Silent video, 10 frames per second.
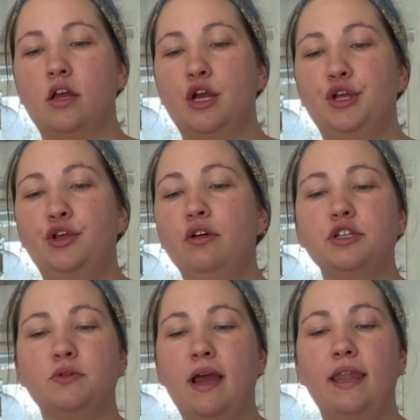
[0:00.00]
you could
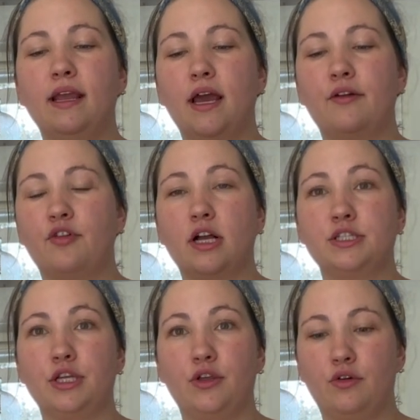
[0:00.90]
do any kind of
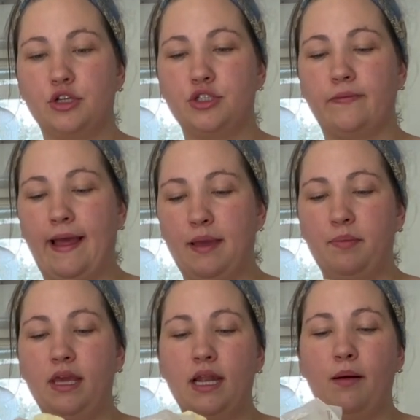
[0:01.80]
frosting. You could do like
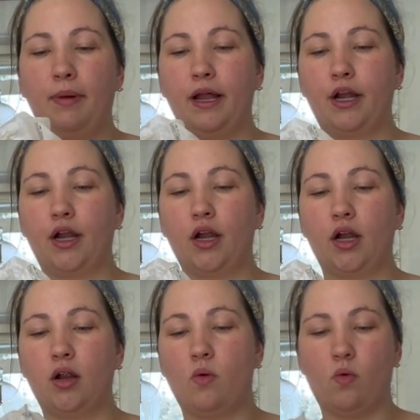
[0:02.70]
peanut
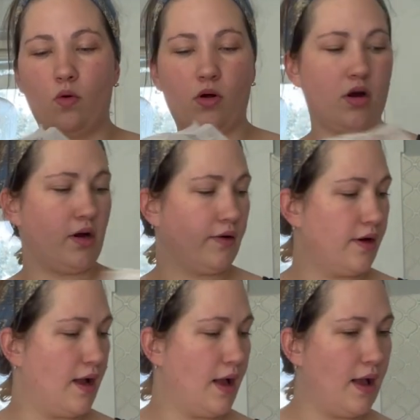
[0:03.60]
butter or
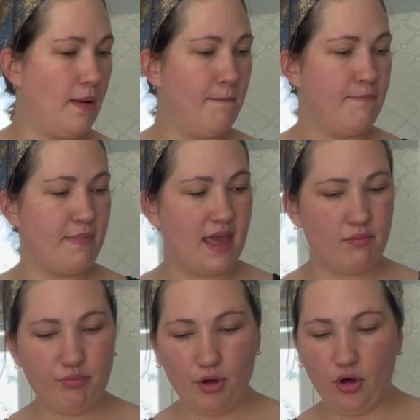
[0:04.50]

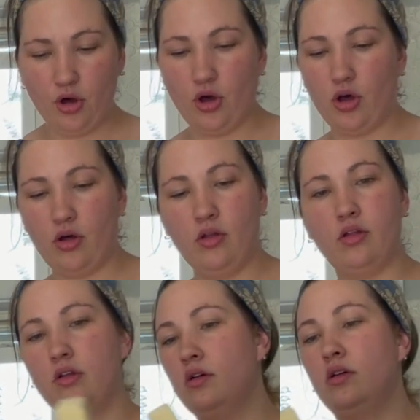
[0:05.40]
maple,
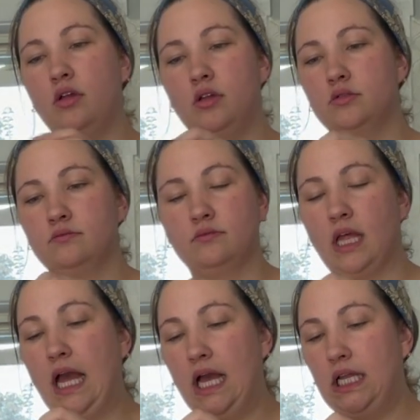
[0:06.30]

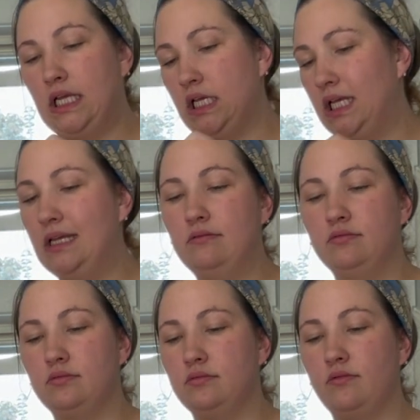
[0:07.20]
honey,
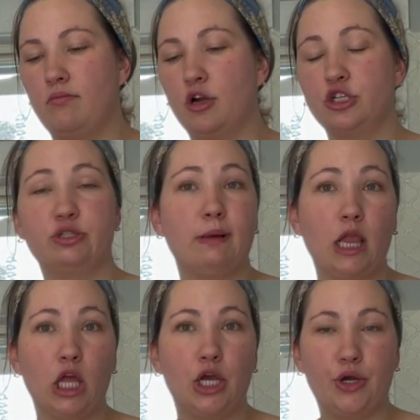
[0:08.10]

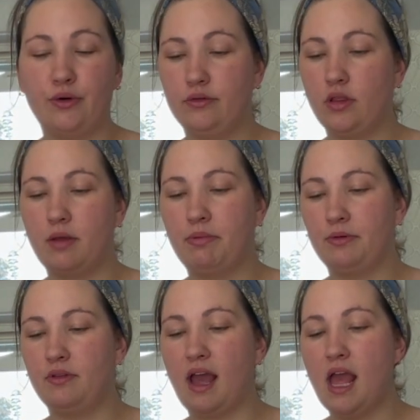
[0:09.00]
marshmallow. A lot of people do
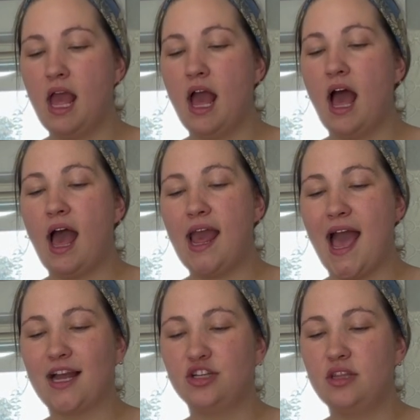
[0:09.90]
that. I
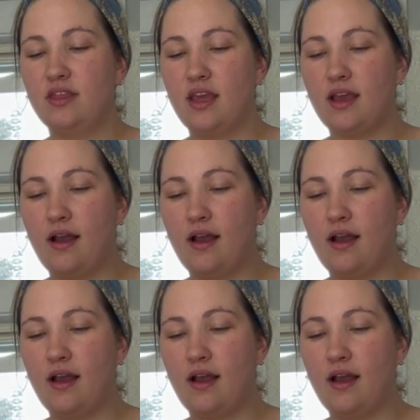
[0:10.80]
actually think